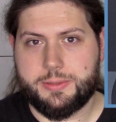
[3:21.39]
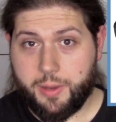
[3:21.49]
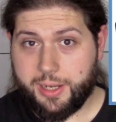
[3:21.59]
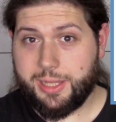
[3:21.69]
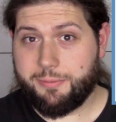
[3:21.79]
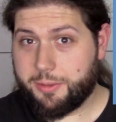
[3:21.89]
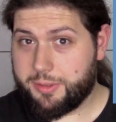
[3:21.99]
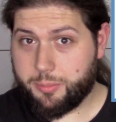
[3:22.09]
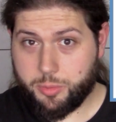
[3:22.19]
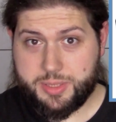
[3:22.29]
Finally, one
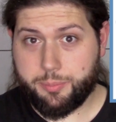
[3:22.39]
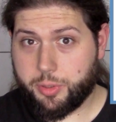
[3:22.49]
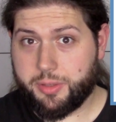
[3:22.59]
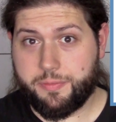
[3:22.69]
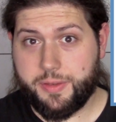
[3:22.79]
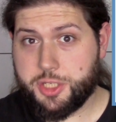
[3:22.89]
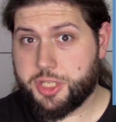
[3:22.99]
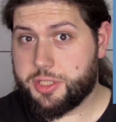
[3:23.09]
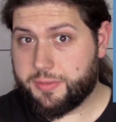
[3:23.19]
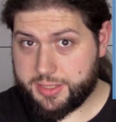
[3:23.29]
of the most important
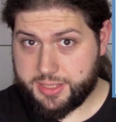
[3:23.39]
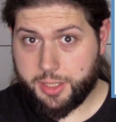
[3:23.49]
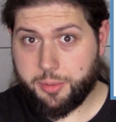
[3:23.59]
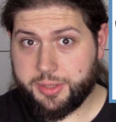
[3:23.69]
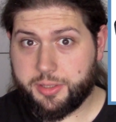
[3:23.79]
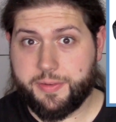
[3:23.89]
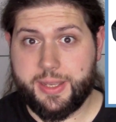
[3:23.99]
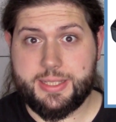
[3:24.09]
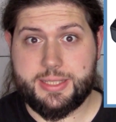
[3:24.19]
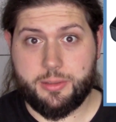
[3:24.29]
features of this audio
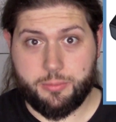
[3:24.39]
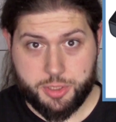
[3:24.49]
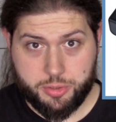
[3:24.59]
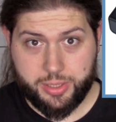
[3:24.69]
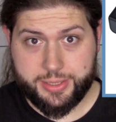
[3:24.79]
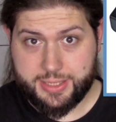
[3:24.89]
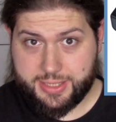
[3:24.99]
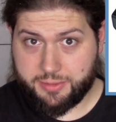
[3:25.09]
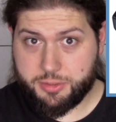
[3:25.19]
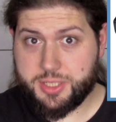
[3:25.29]
interface, which really
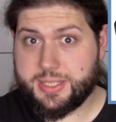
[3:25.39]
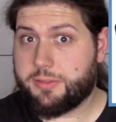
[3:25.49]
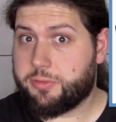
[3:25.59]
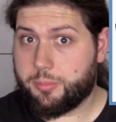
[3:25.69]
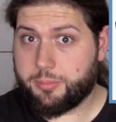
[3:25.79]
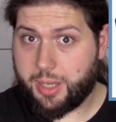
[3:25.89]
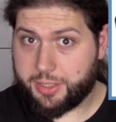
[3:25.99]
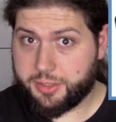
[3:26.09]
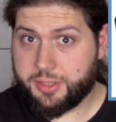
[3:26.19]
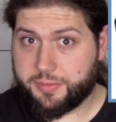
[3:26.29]
distinguishes it from
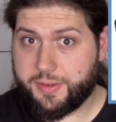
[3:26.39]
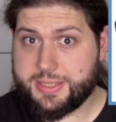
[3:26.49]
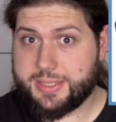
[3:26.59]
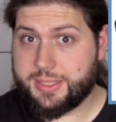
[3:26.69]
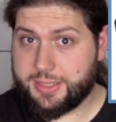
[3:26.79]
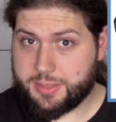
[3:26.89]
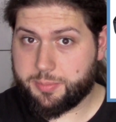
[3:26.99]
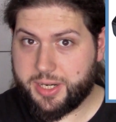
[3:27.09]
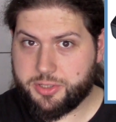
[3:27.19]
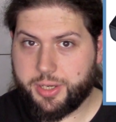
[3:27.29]
other interfaces in this
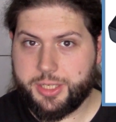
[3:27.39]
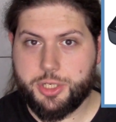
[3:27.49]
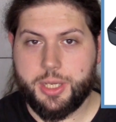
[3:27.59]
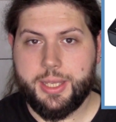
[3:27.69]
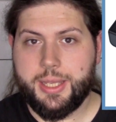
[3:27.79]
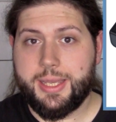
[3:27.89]
price range,